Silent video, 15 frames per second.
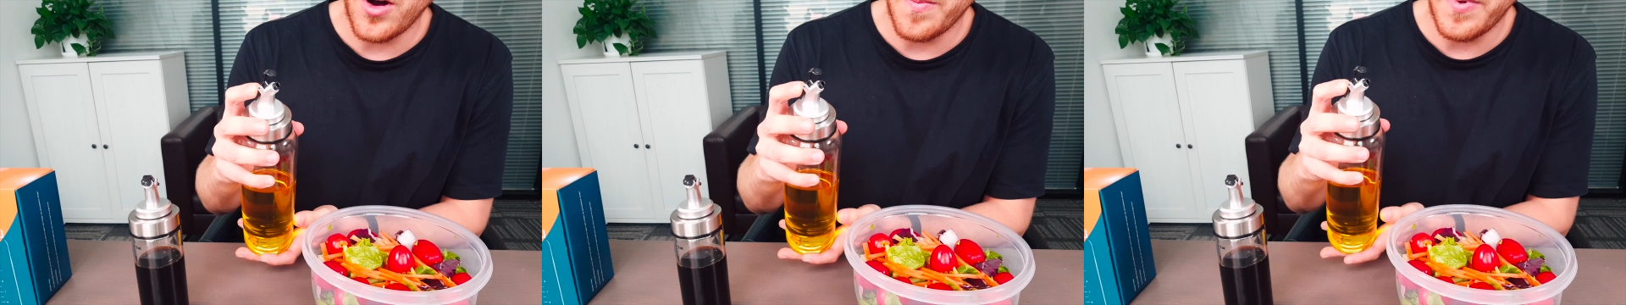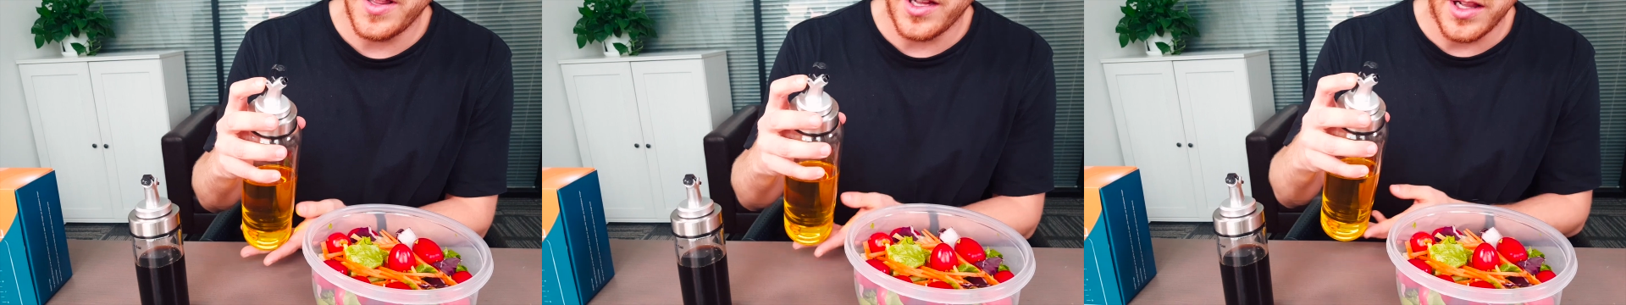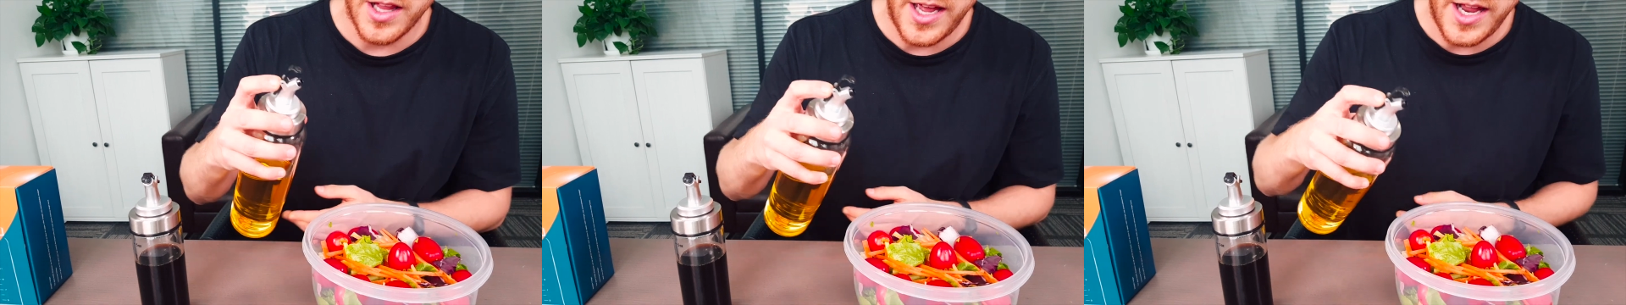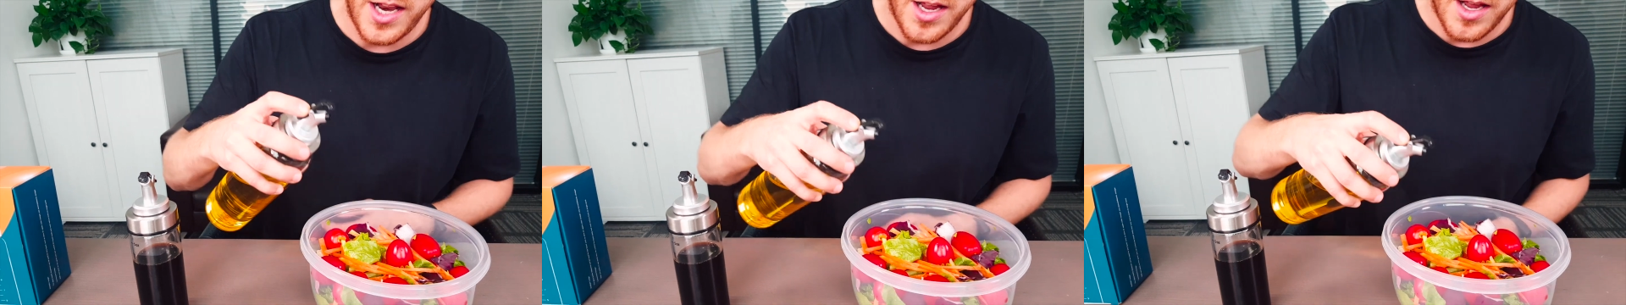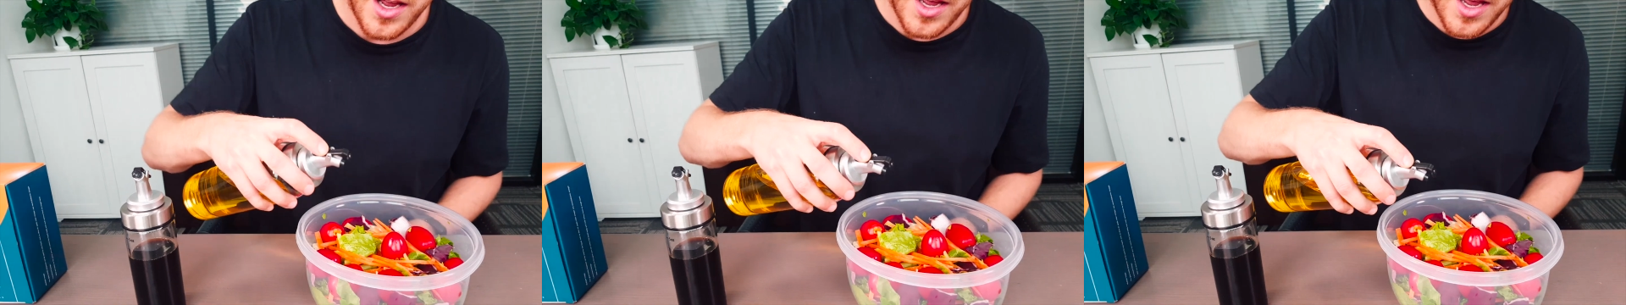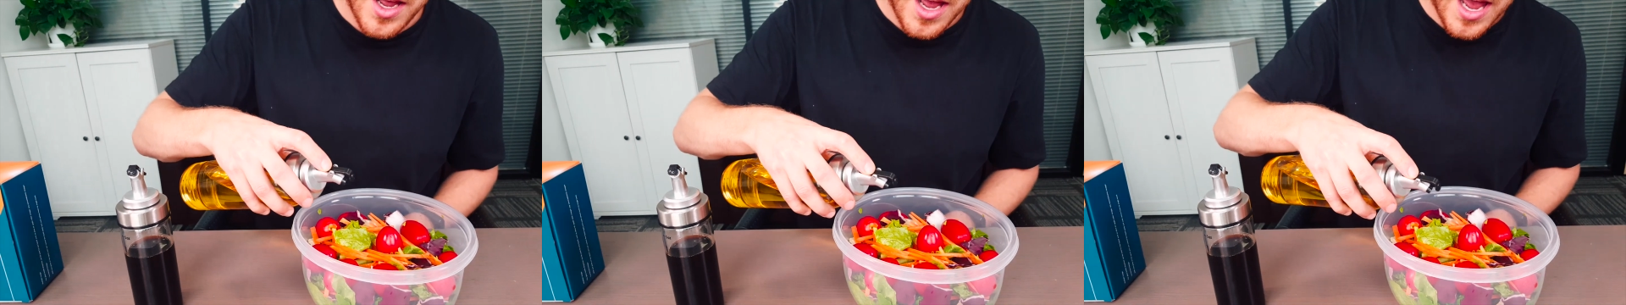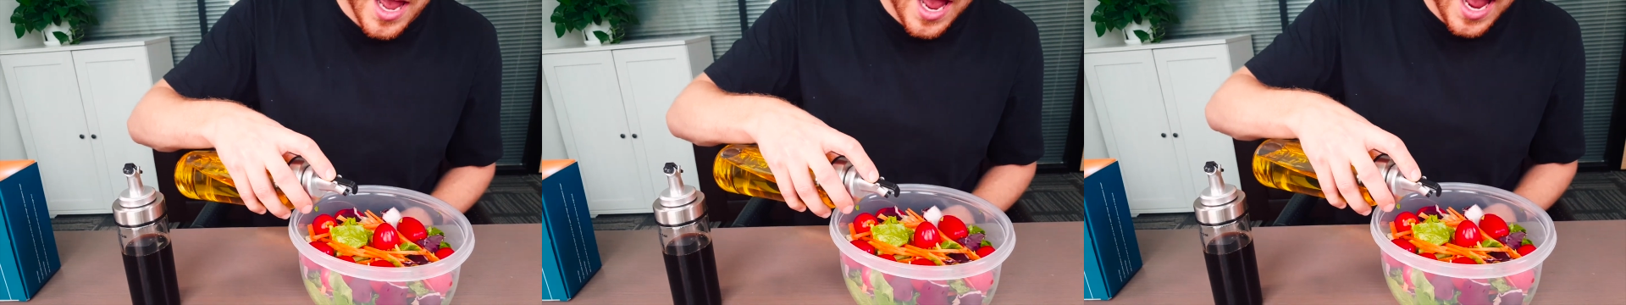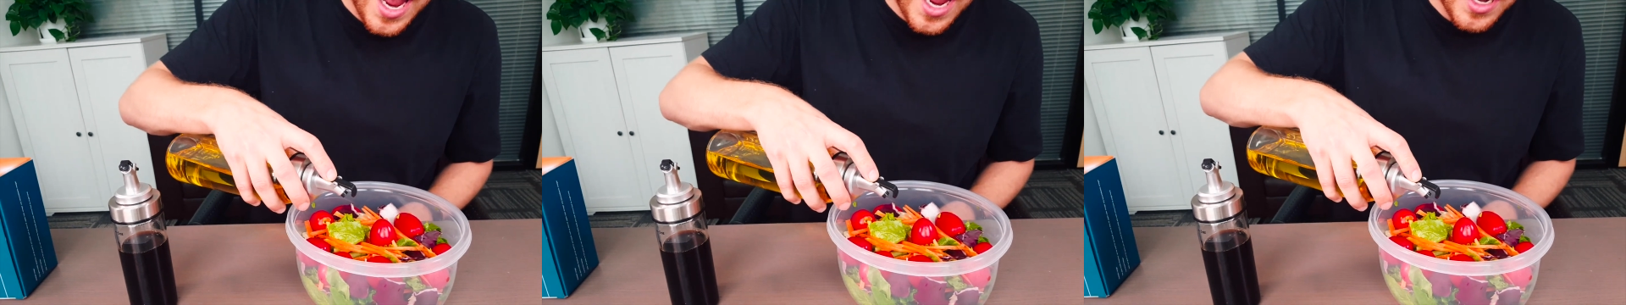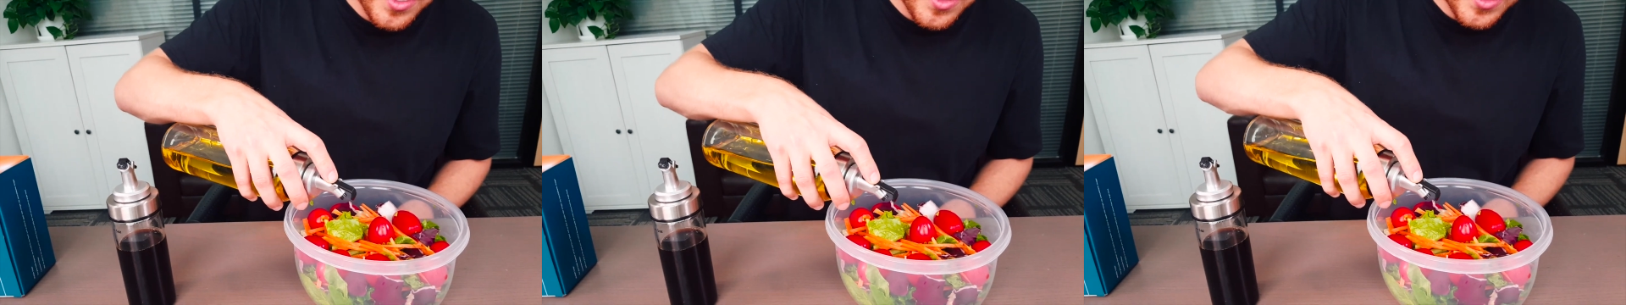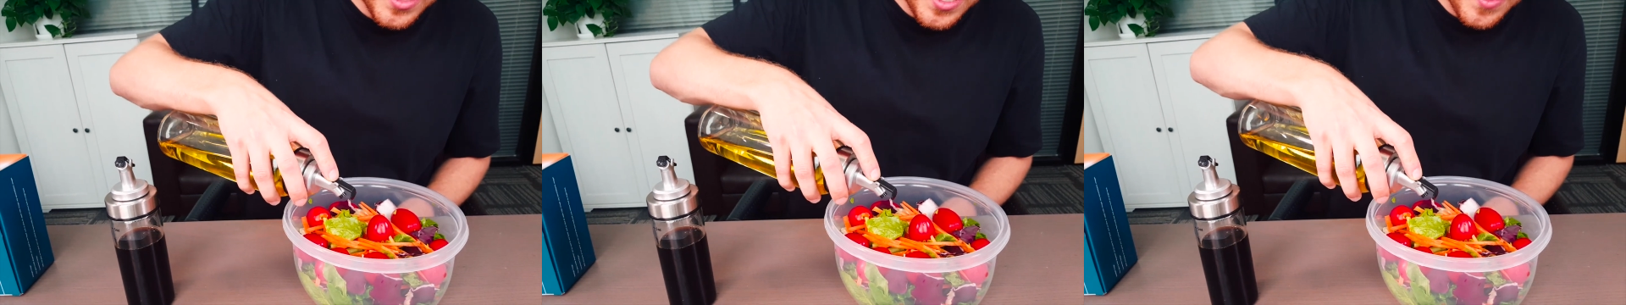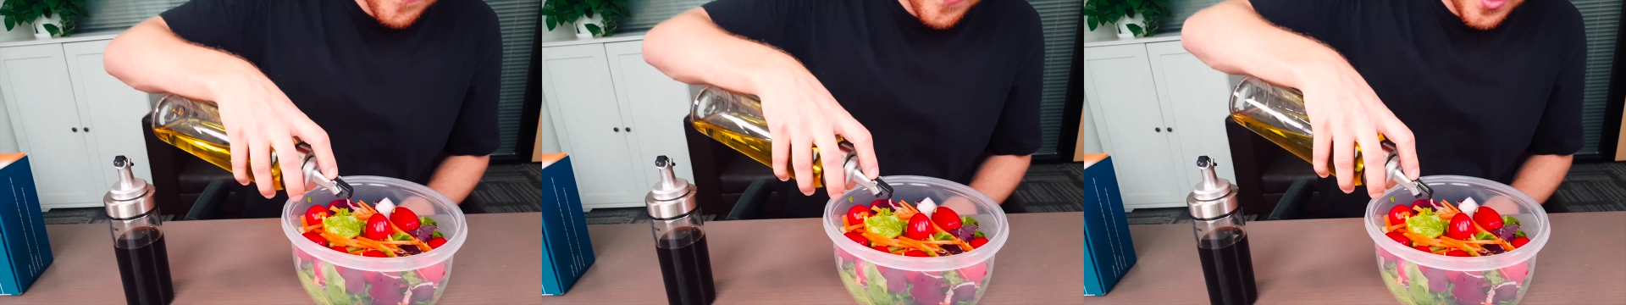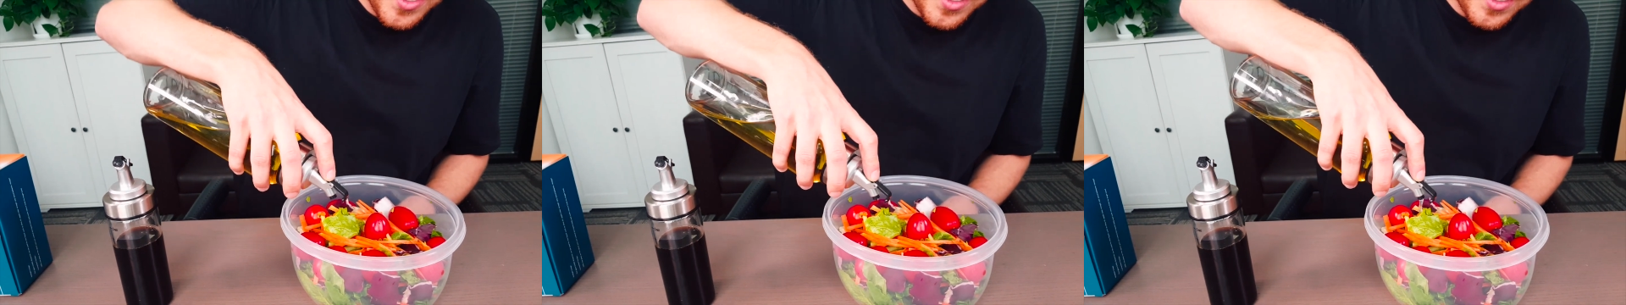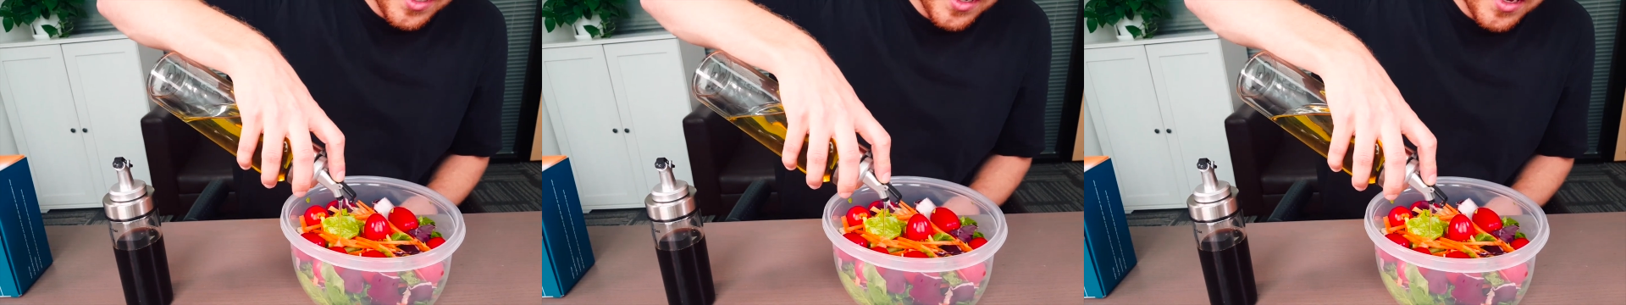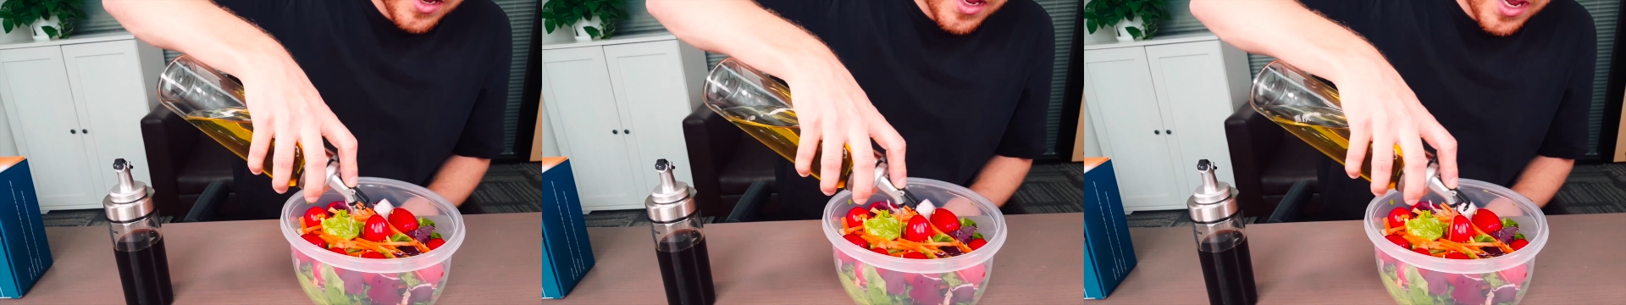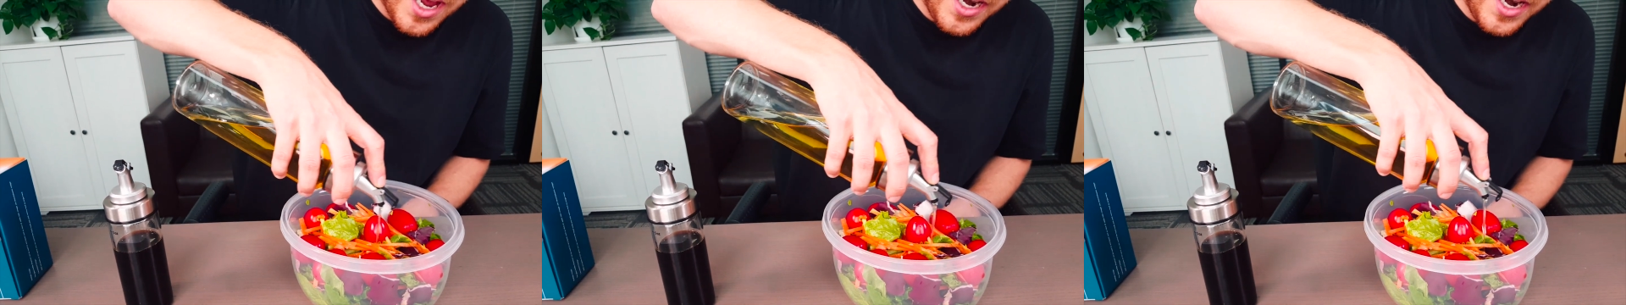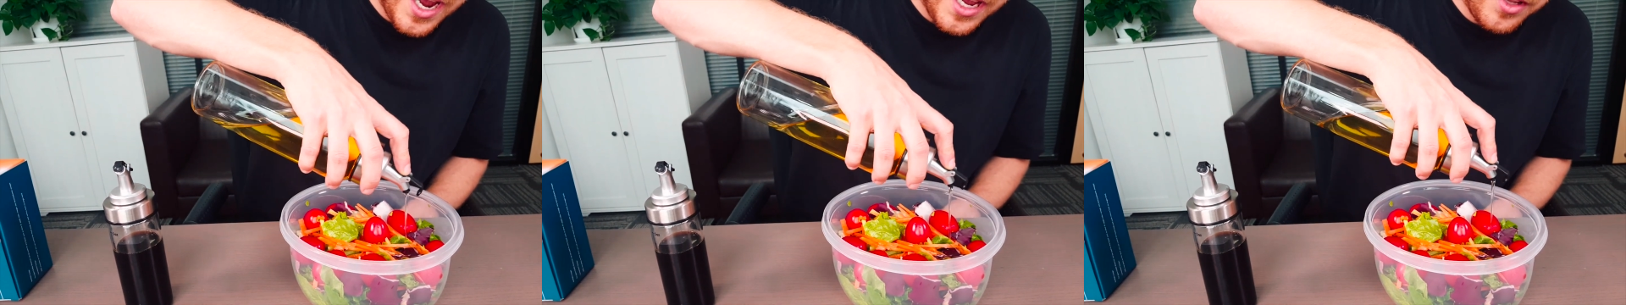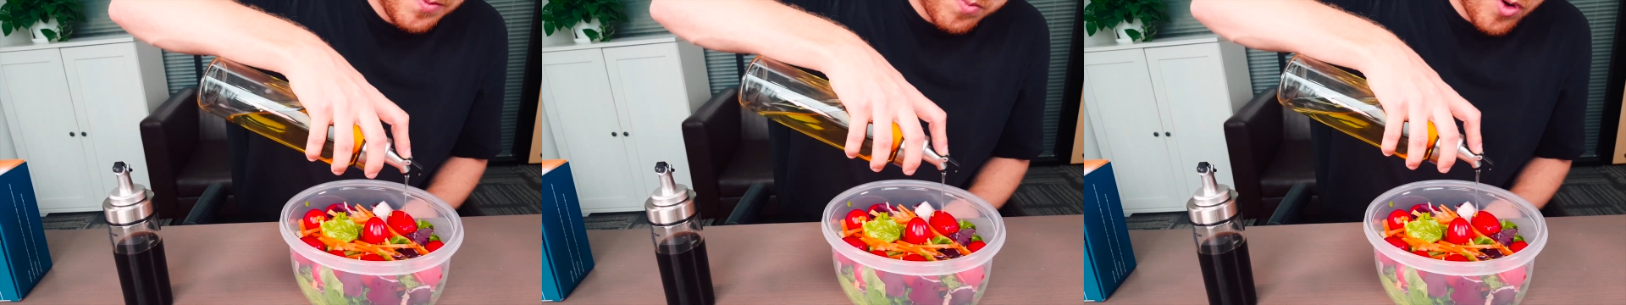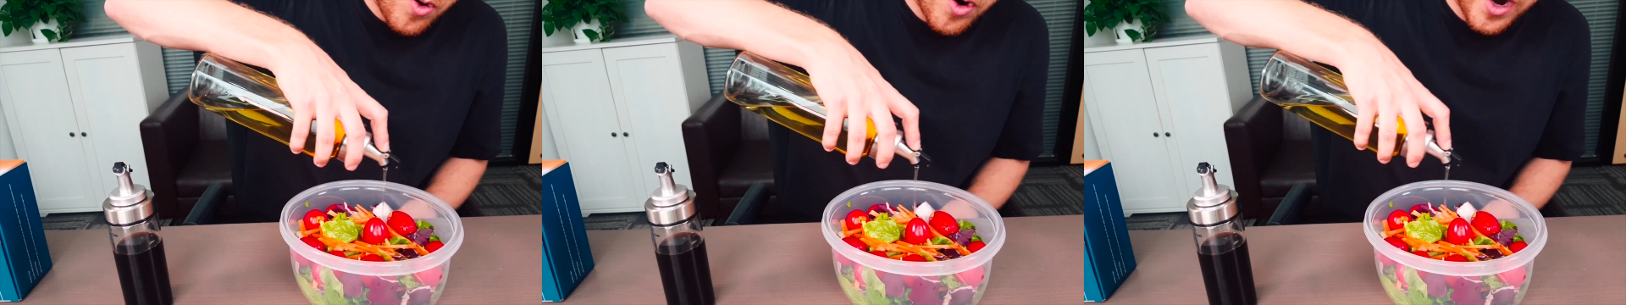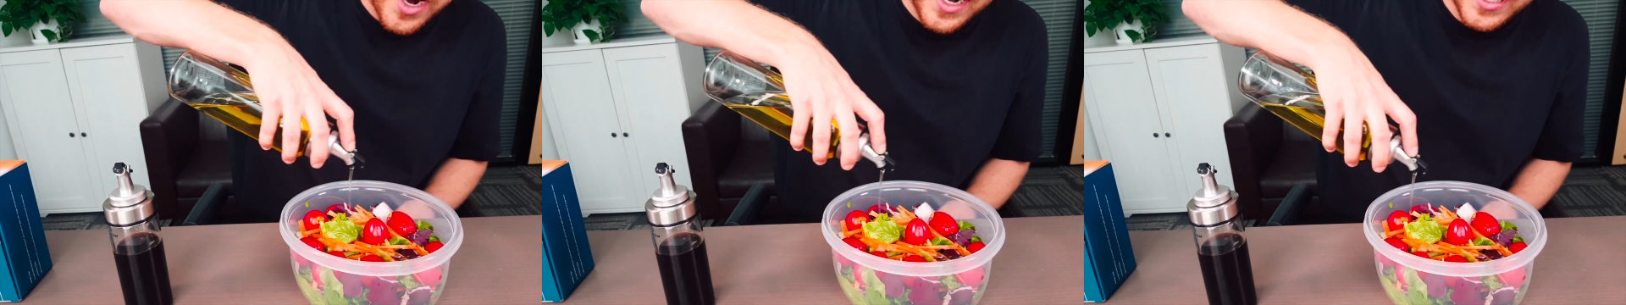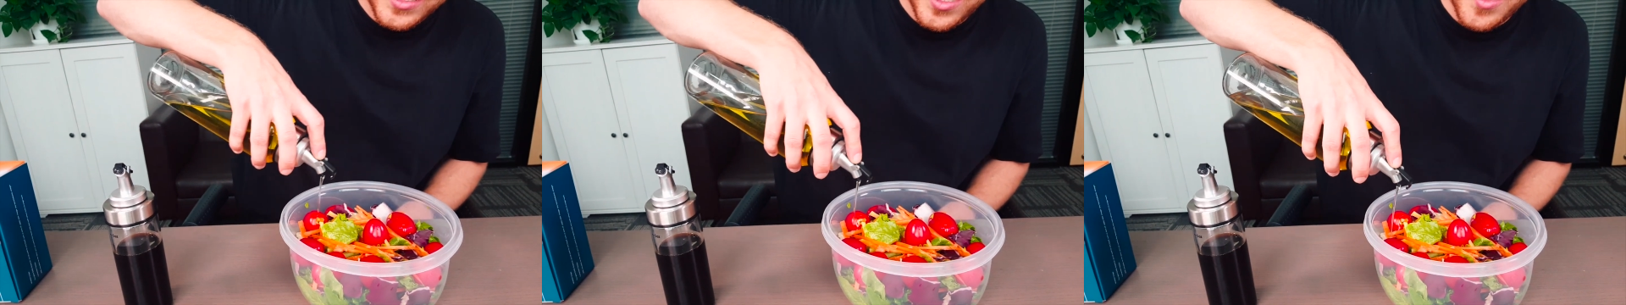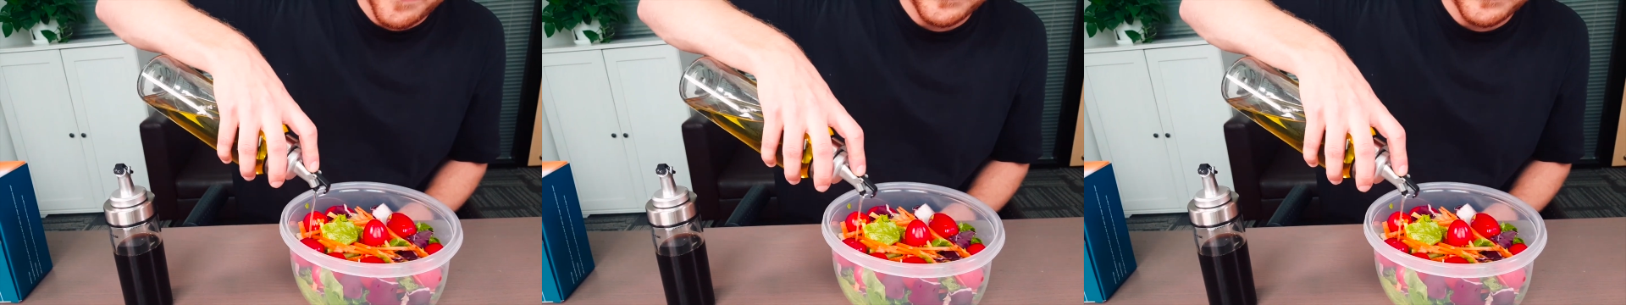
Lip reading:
[unreadable: no face in view]